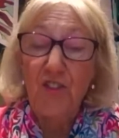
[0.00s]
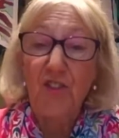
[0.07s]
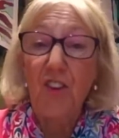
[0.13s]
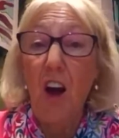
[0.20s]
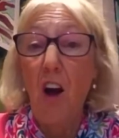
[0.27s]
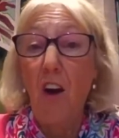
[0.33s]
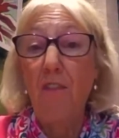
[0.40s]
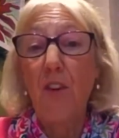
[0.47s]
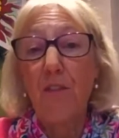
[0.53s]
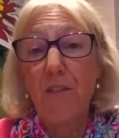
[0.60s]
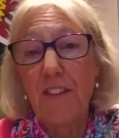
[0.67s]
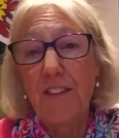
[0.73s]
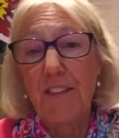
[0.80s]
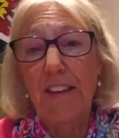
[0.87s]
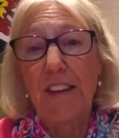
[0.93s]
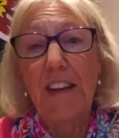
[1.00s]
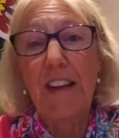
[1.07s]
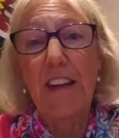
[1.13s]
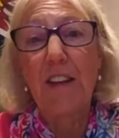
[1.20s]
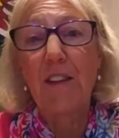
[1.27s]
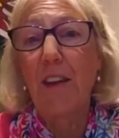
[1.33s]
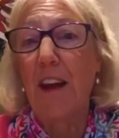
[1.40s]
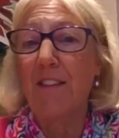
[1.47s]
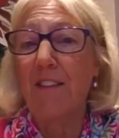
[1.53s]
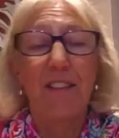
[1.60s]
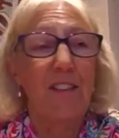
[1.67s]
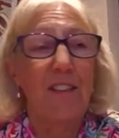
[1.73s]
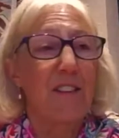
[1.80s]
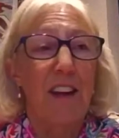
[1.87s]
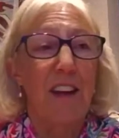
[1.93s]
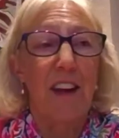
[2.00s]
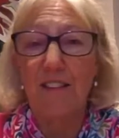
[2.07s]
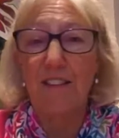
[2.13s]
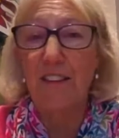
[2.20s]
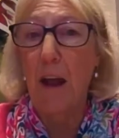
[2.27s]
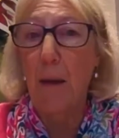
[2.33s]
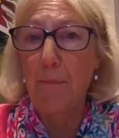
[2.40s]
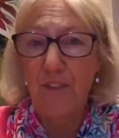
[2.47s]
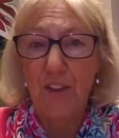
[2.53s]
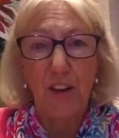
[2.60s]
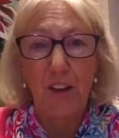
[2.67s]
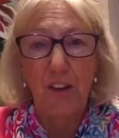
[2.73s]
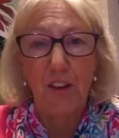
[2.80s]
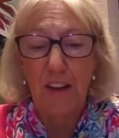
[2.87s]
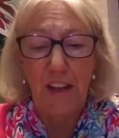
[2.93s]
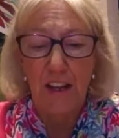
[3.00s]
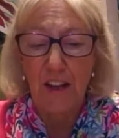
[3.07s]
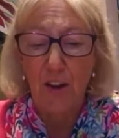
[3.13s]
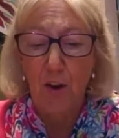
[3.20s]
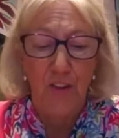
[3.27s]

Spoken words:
Staff, obviously, that's an absolute key.